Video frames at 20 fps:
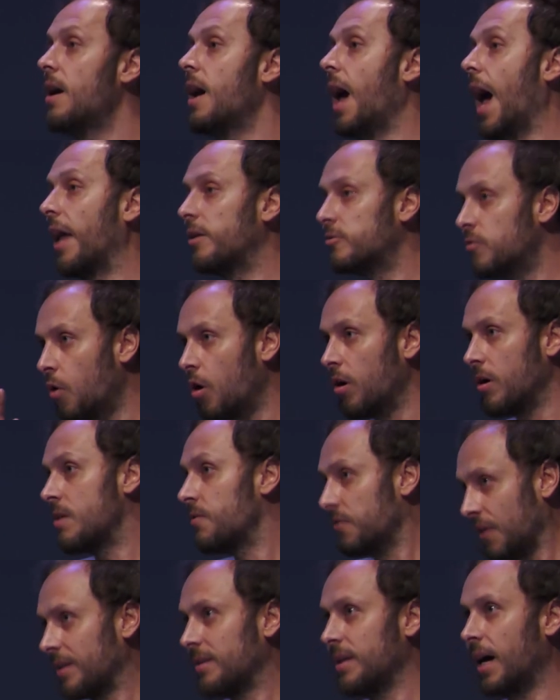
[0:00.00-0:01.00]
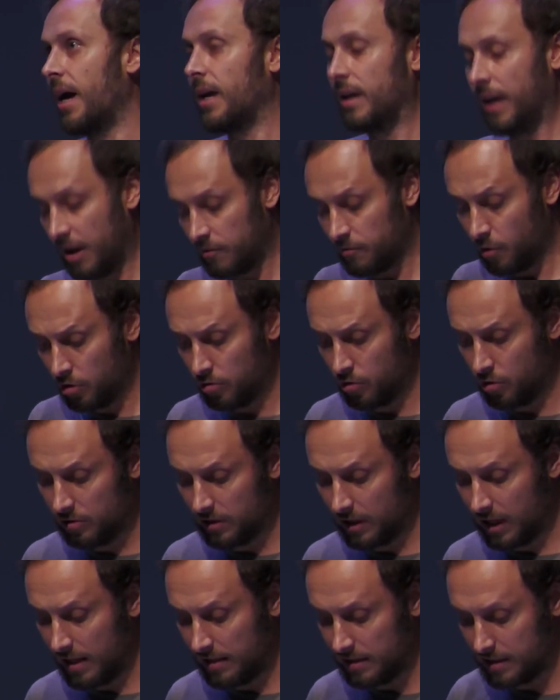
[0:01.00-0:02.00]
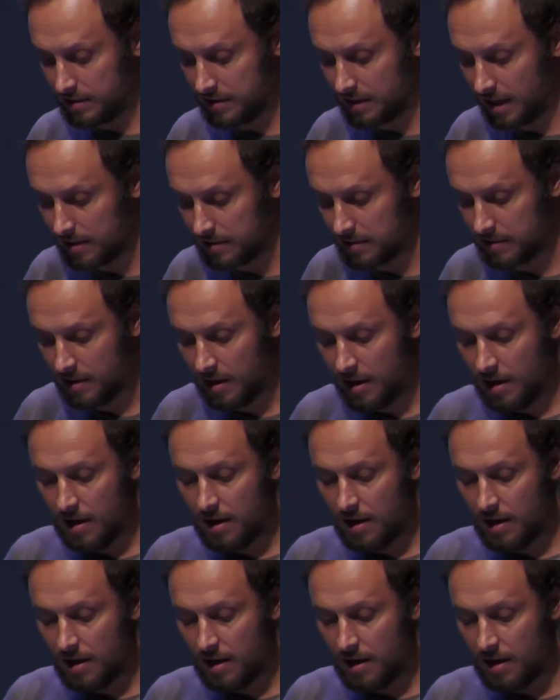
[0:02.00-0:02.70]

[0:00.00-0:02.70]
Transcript: And, infantile. And what Günther Anders says